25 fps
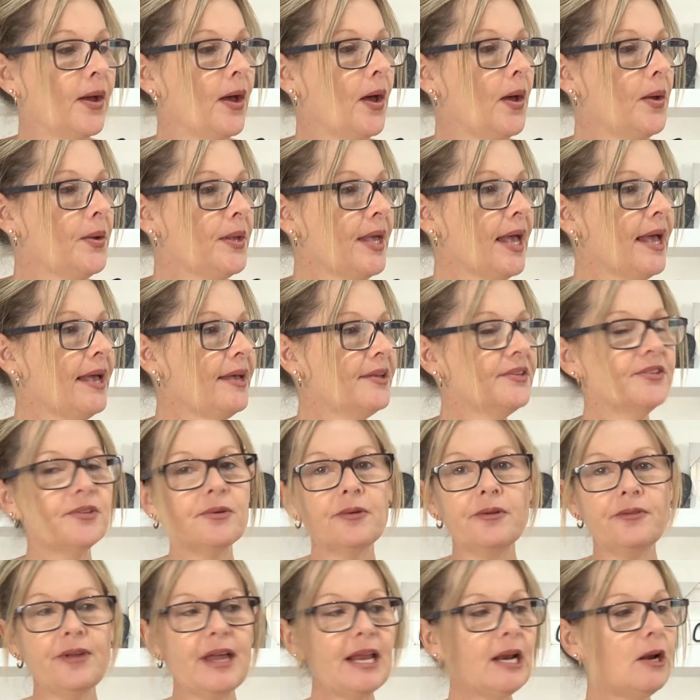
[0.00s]
Okay,
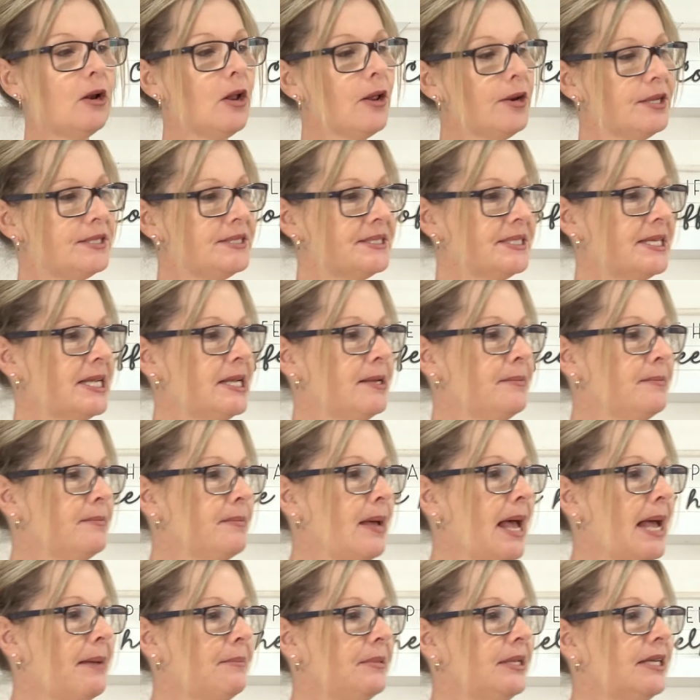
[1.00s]
so we've had a lot of steam
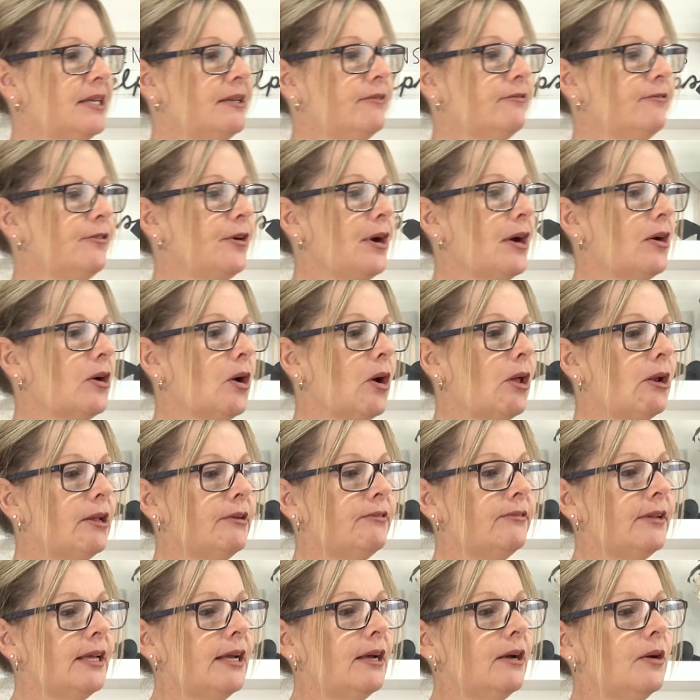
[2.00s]
happening for our
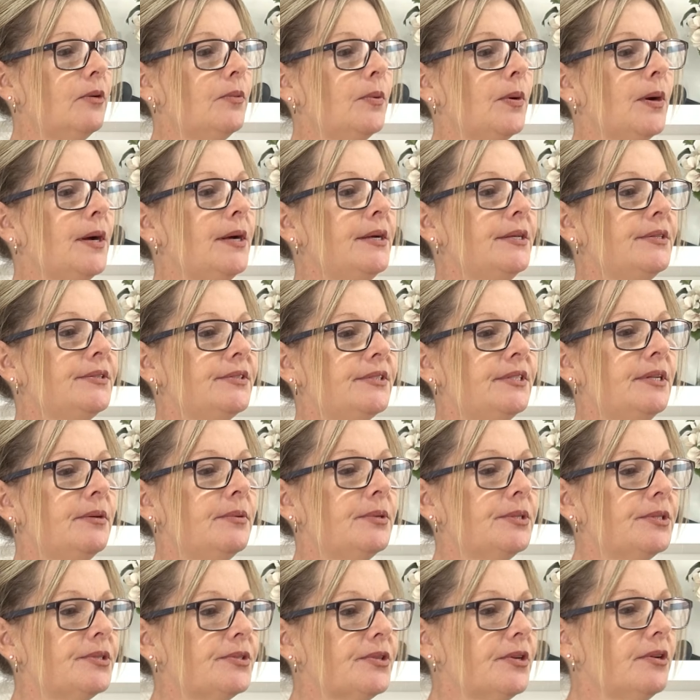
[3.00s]
cauliflower rice. Now
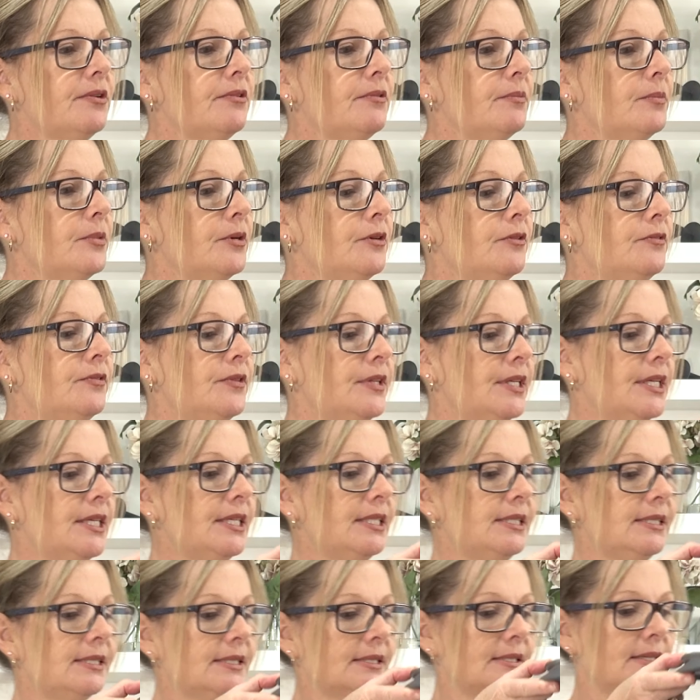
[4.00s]
we're just going to remove
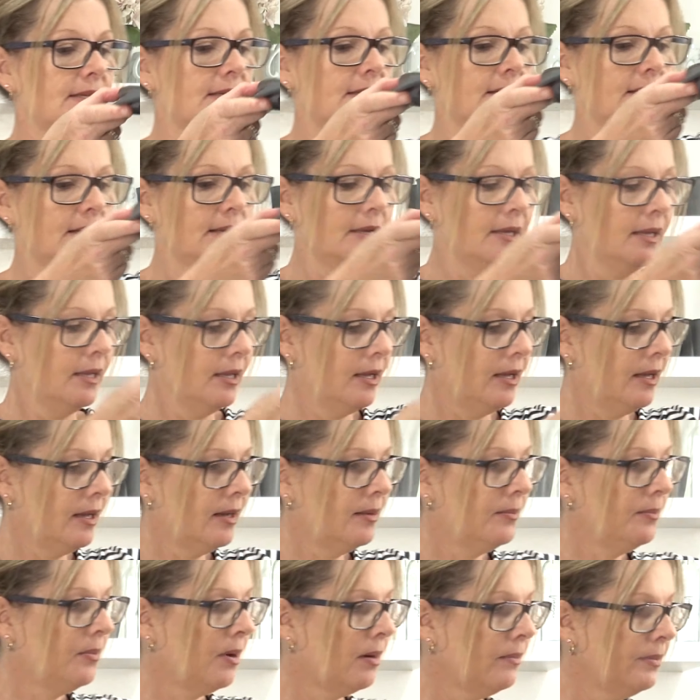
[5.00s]
this
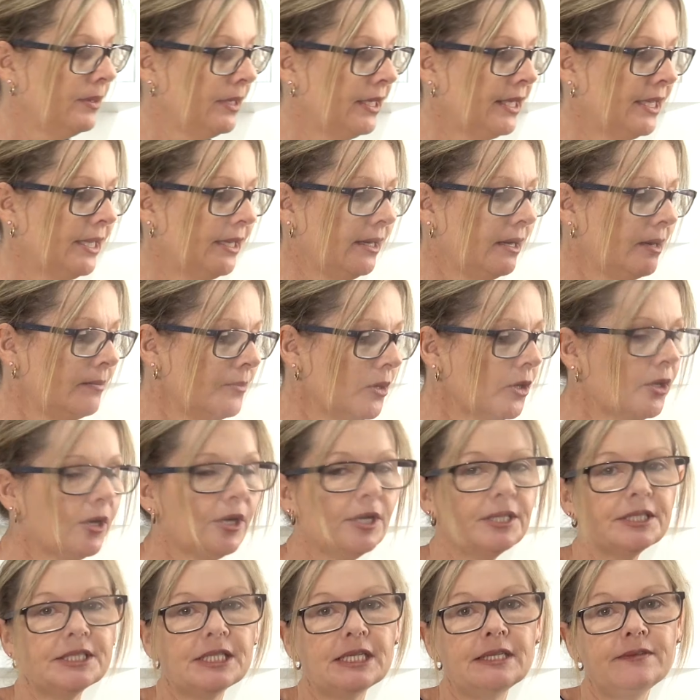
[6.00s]
and pop it here. I'm not
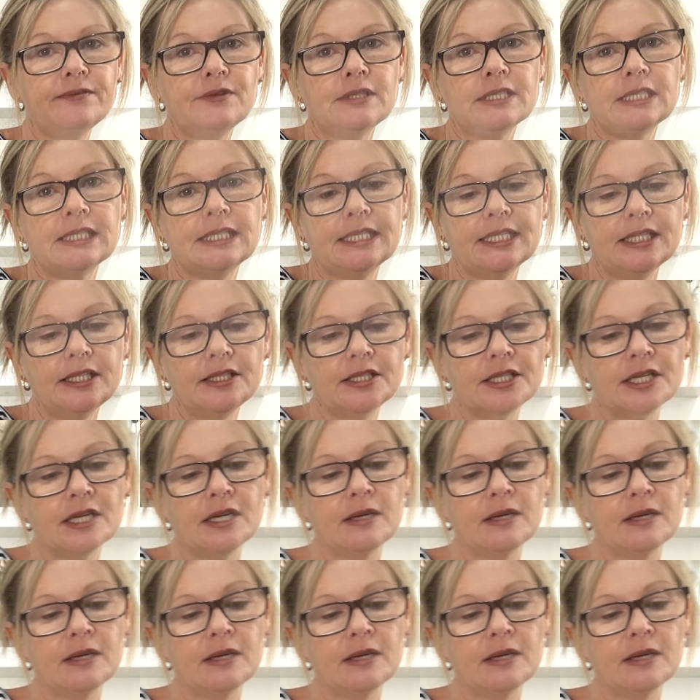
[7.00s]
going to lift the lid